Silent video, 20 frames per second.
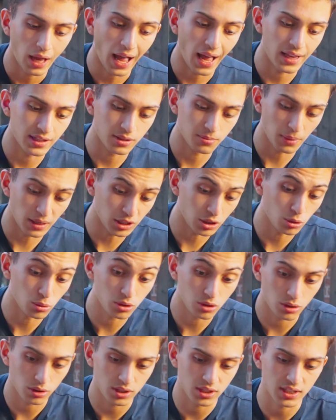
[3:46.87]
as many
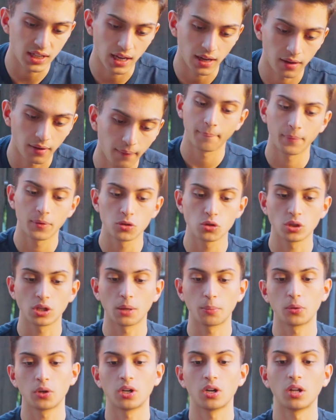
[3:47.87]
users say. So you're
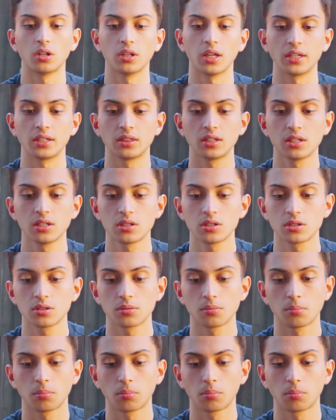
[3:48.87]
gonna put it on like this.